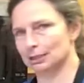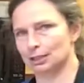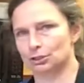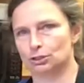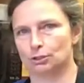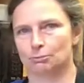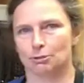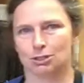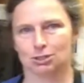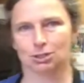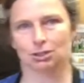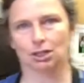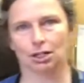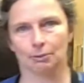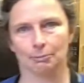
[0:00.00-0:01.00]
not too much. A
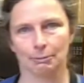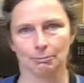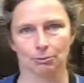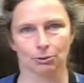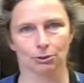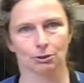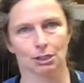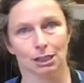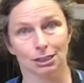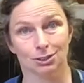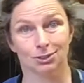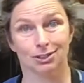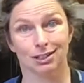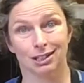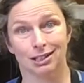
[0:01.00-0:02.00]
lot of people don't like
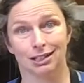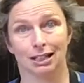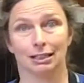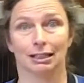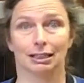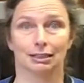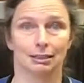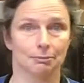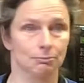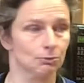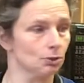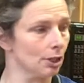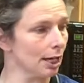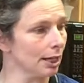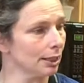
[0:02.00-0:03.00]
too hot. I like them
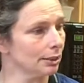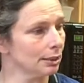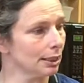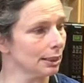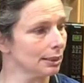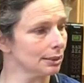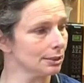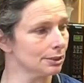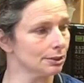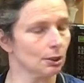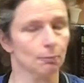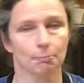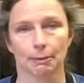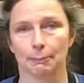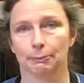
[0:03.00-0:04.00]
to add, and
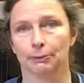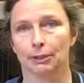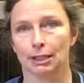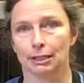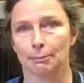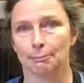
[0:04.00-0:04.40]
salt, pepper, and a